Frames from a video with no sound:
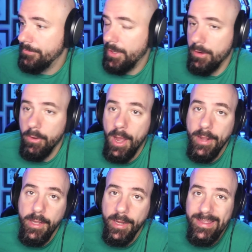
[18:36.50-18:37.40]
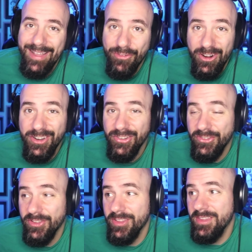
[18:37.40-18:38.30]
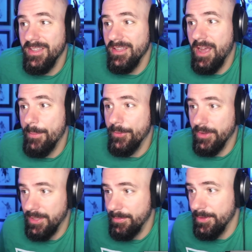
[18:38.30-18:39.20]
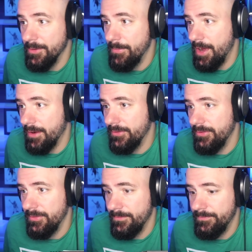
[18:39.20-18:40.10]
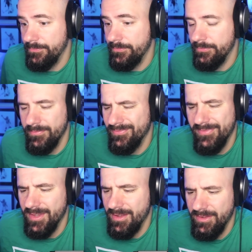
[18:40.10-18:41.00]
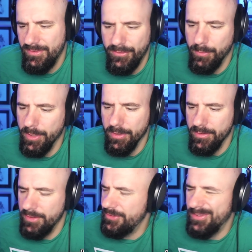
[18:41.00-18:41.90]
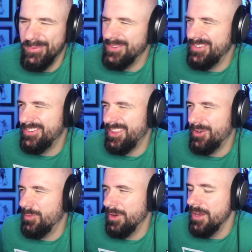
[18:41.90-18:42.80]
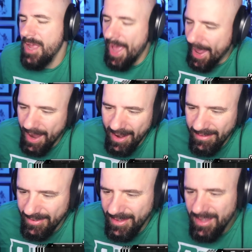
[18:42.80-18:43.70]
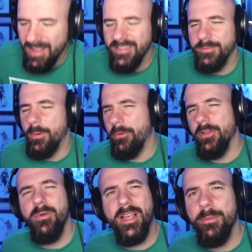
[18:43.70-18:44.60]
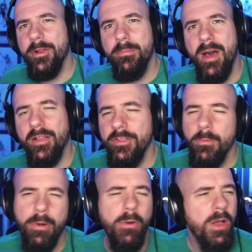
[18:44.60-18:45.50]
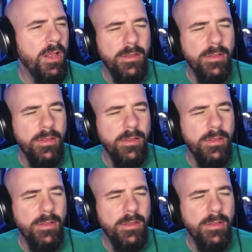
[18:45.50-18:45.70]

I don't know. I, I never understood the I'm gonna keep it in the box. It's just weird. It's just it's just like weird. And honestly, this is my point. You want to keep it in the box, bro?